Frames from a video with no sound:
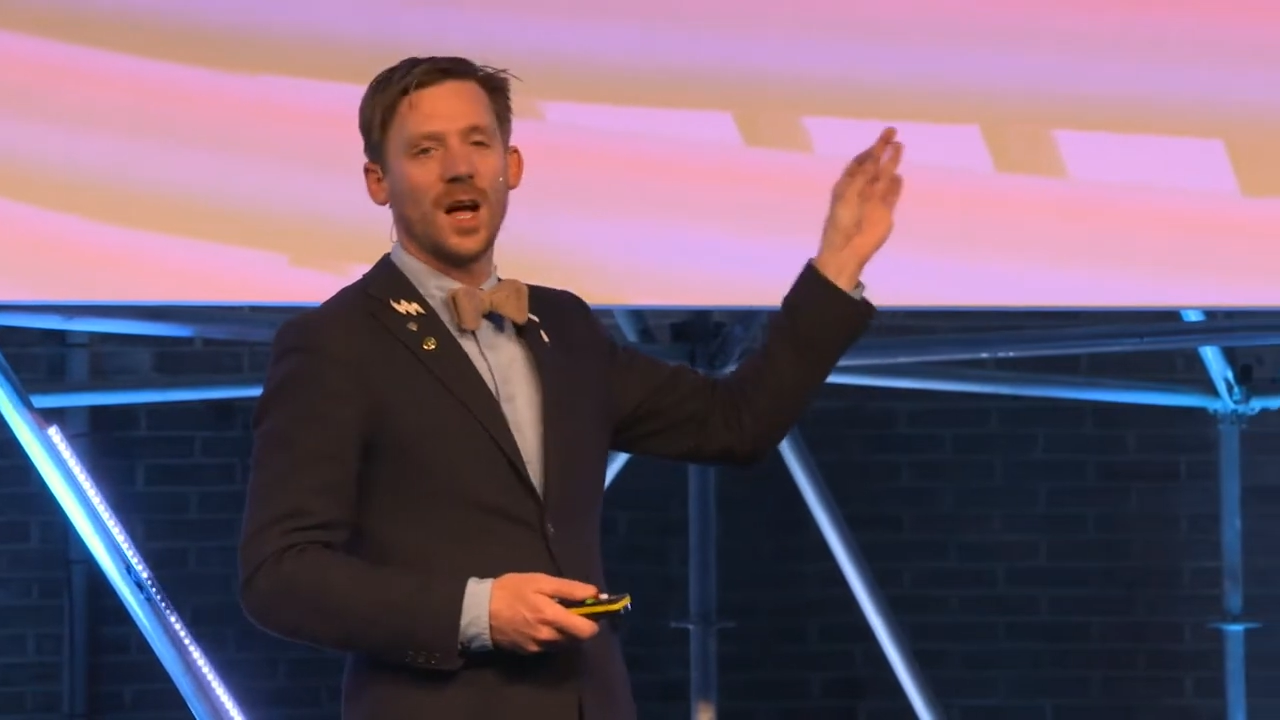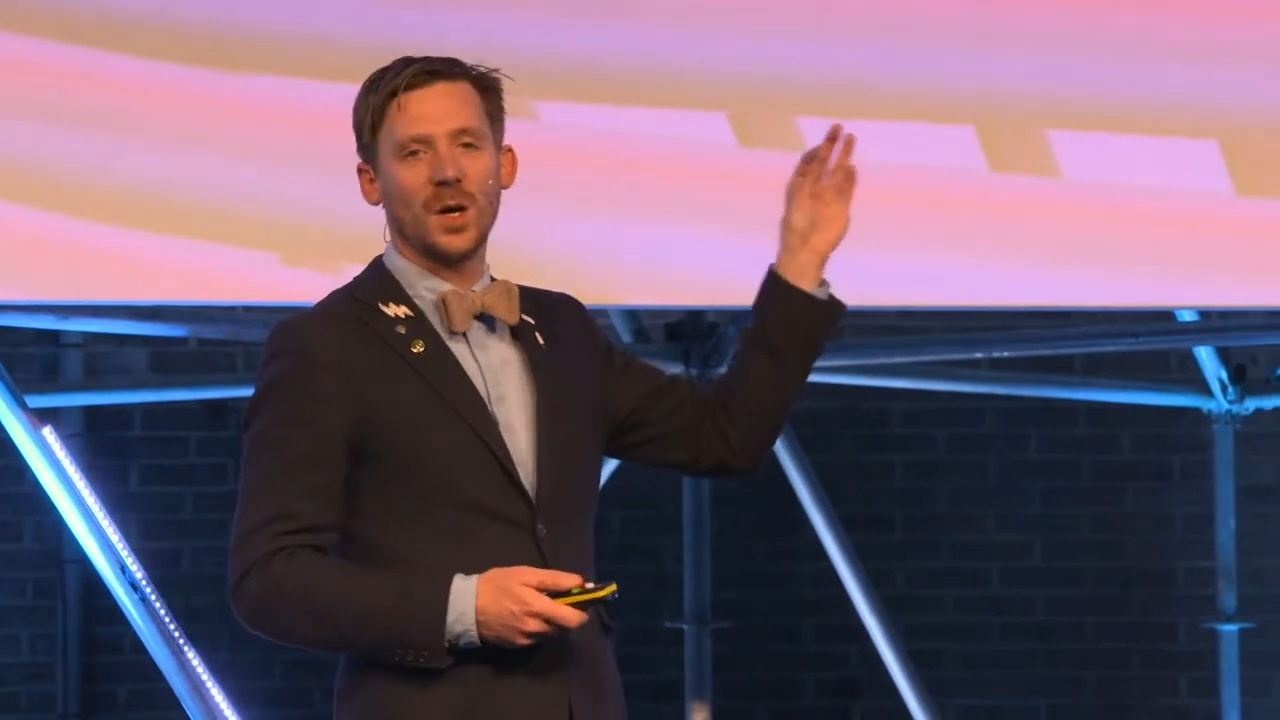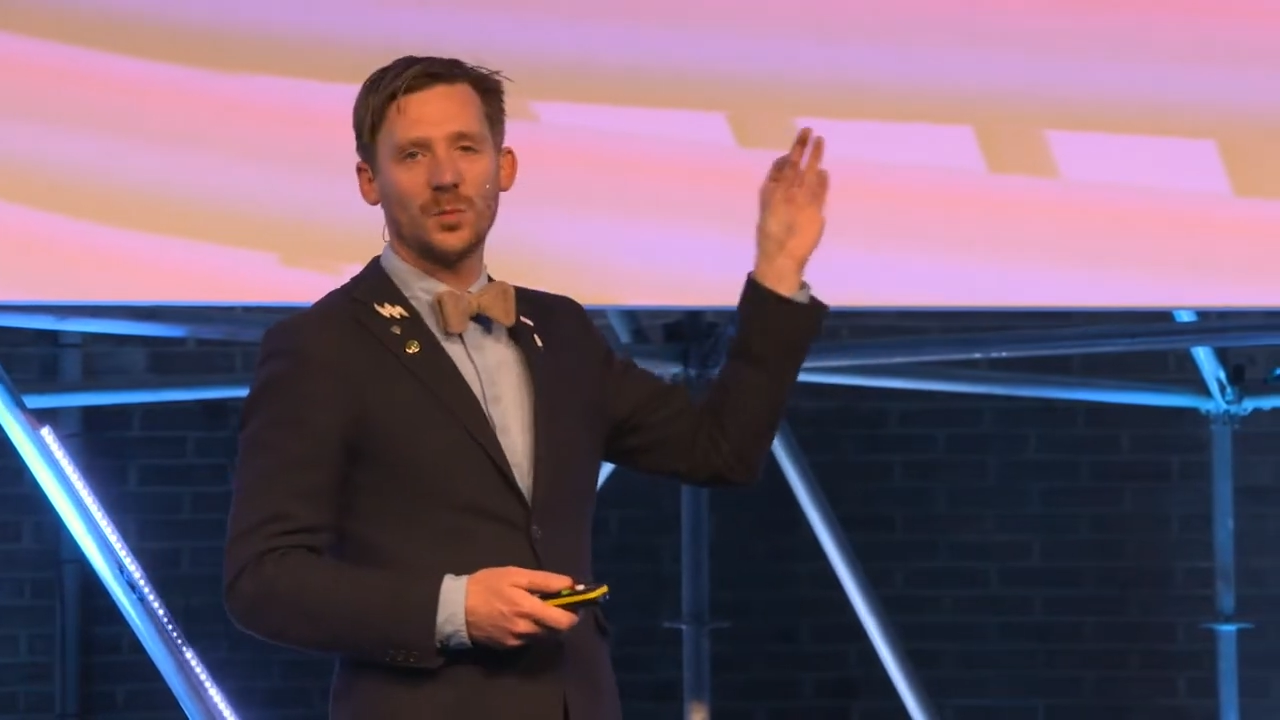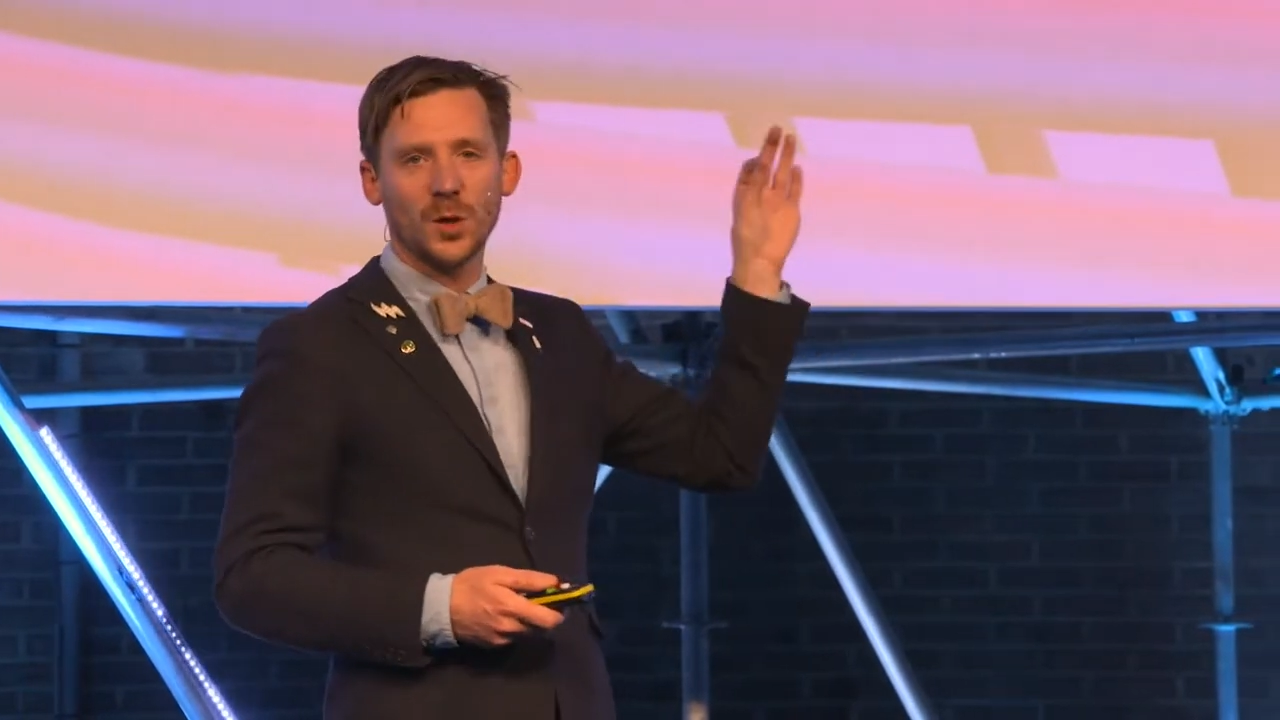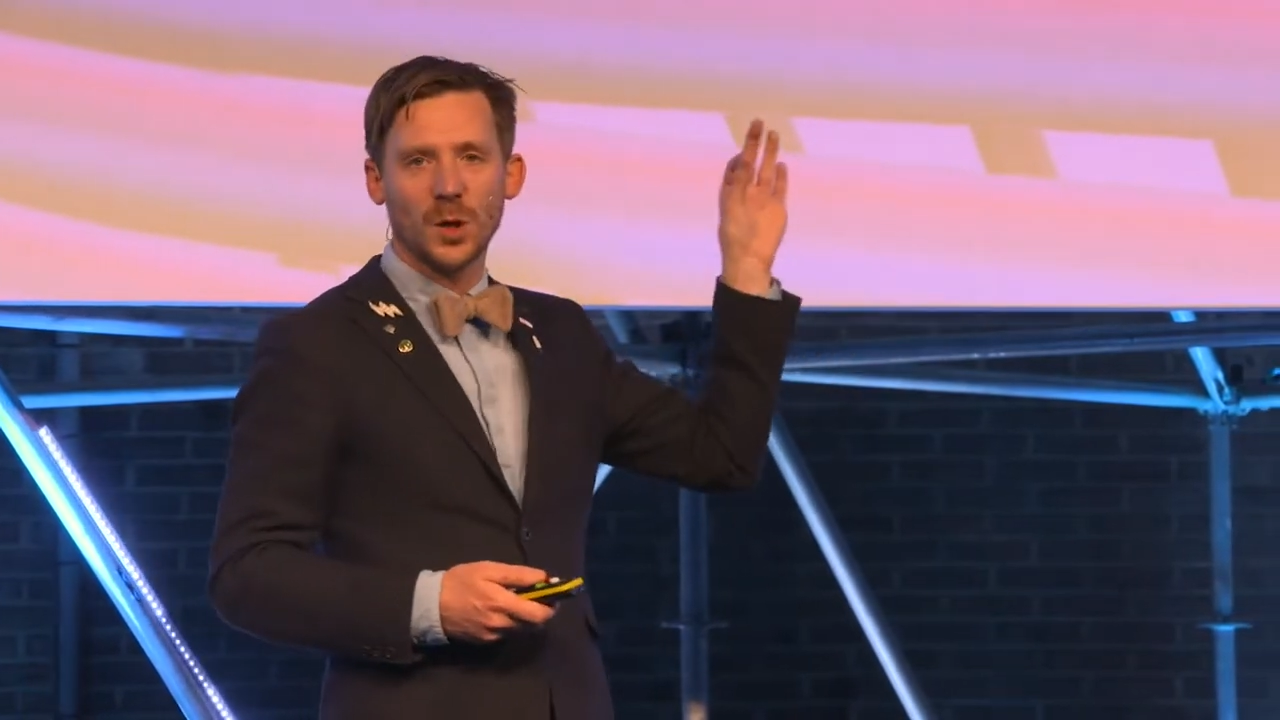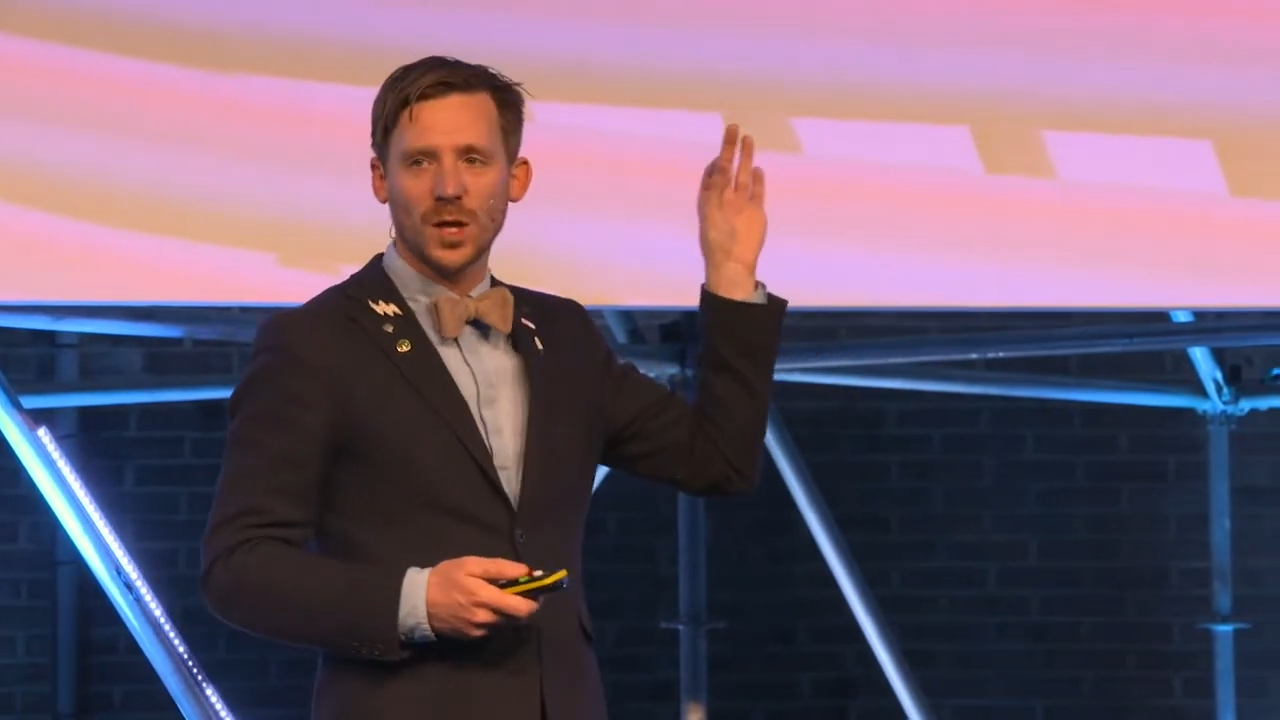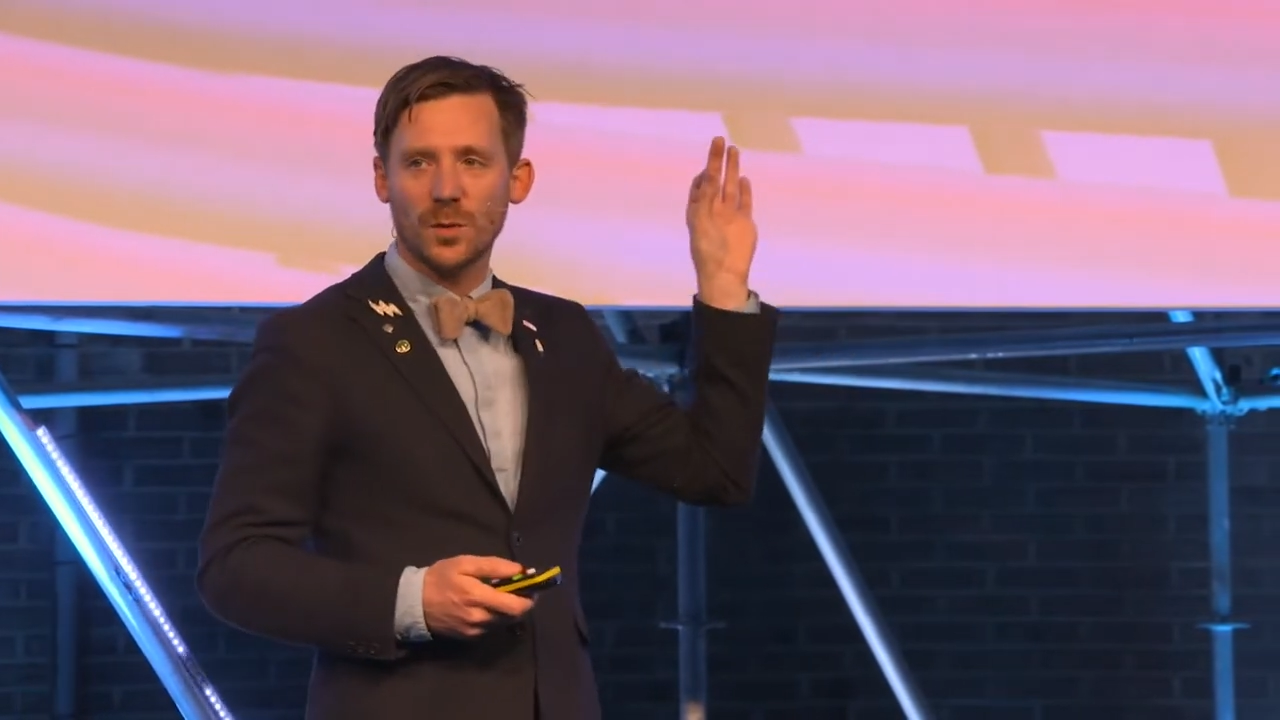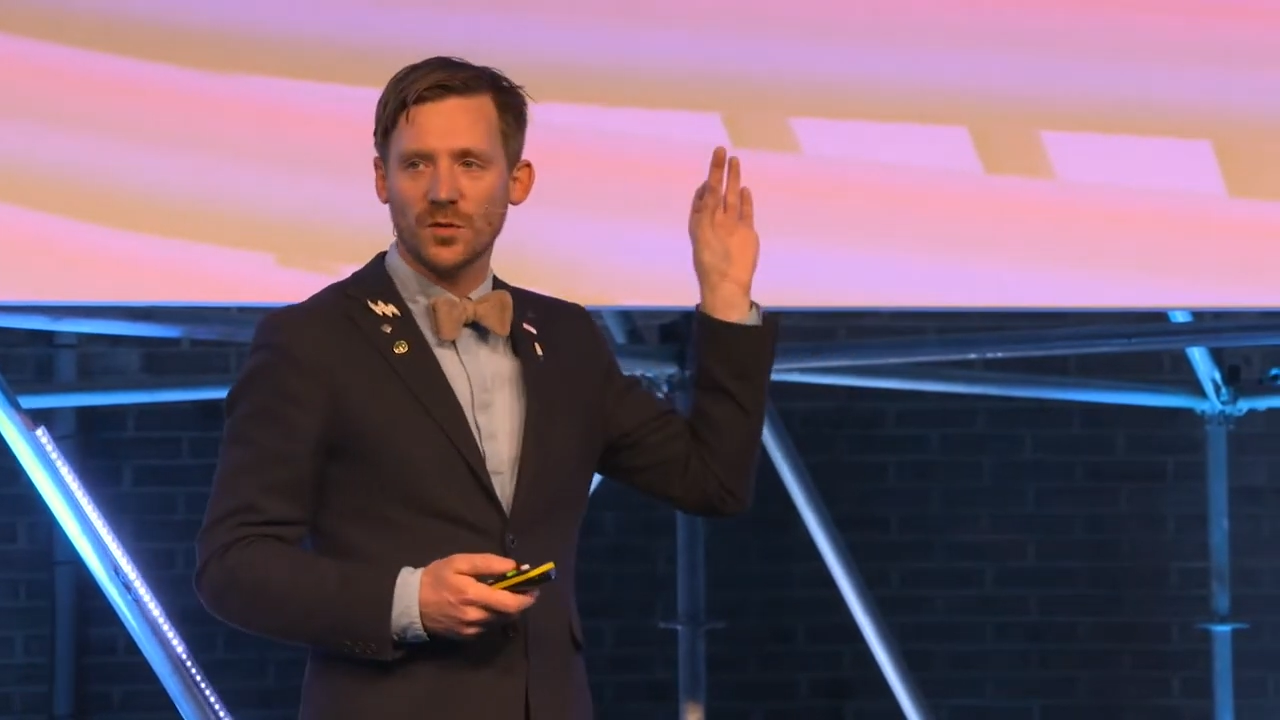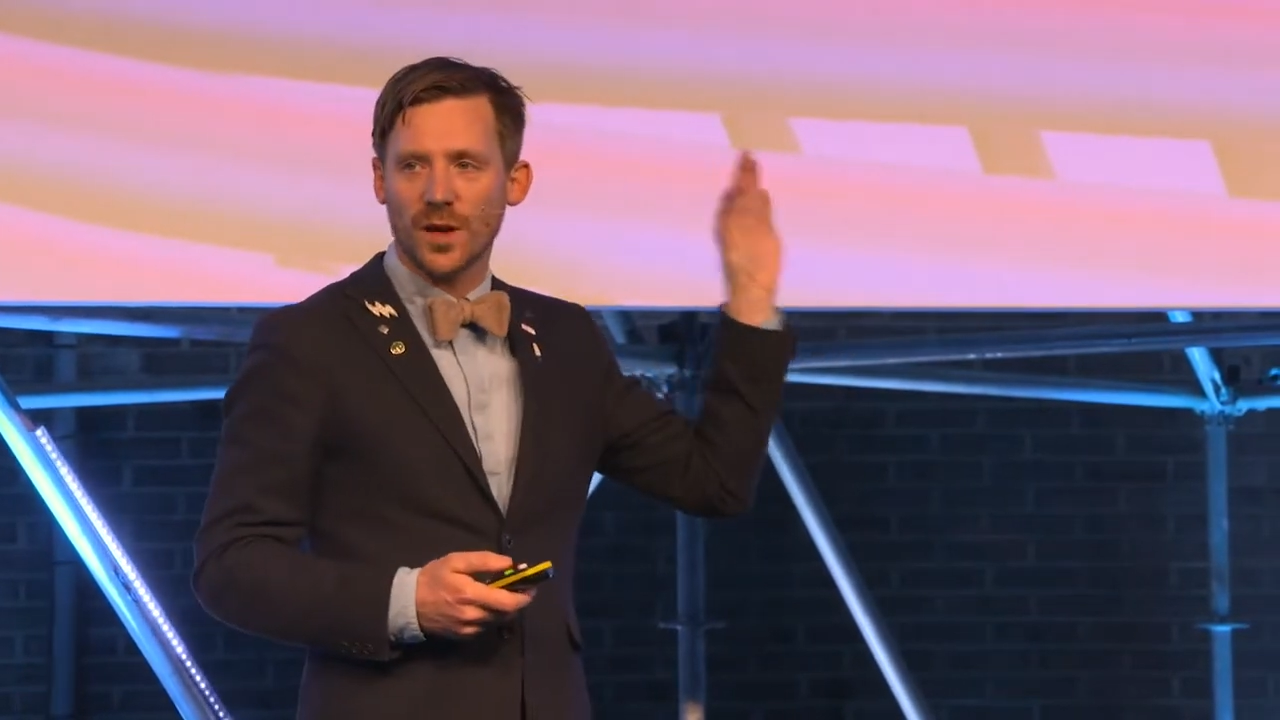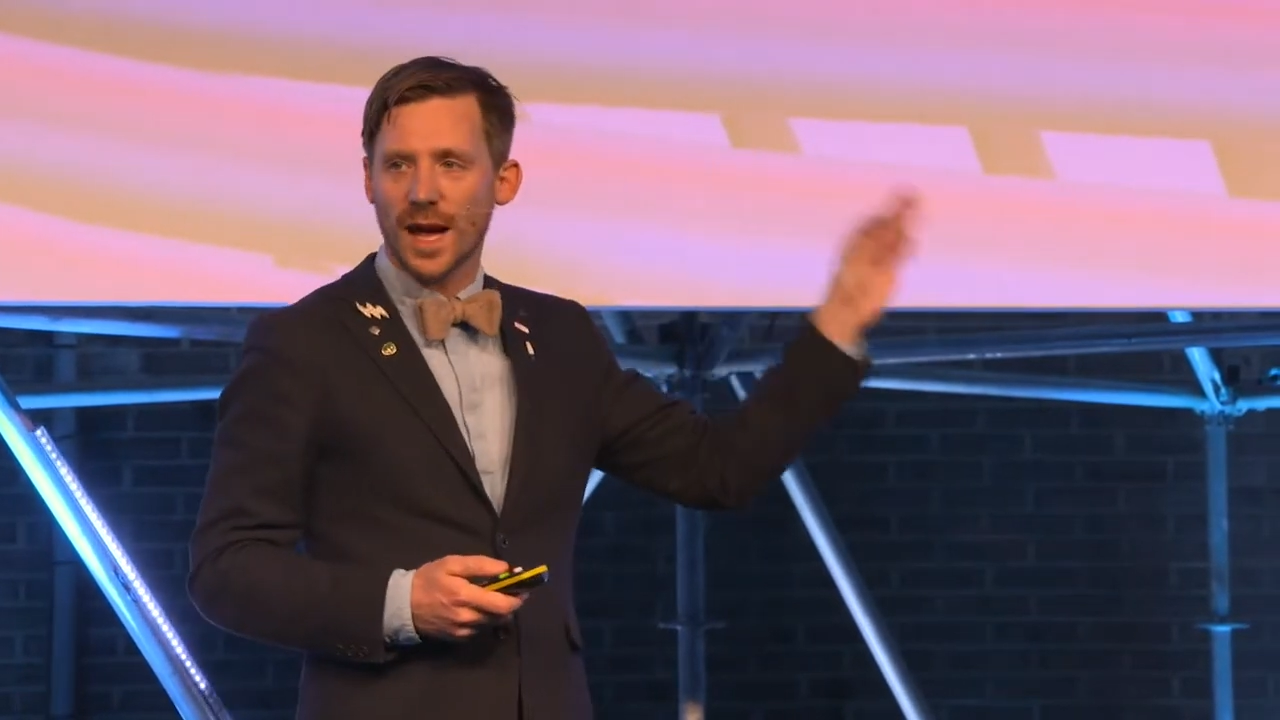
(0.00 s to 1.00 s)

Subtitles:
a program of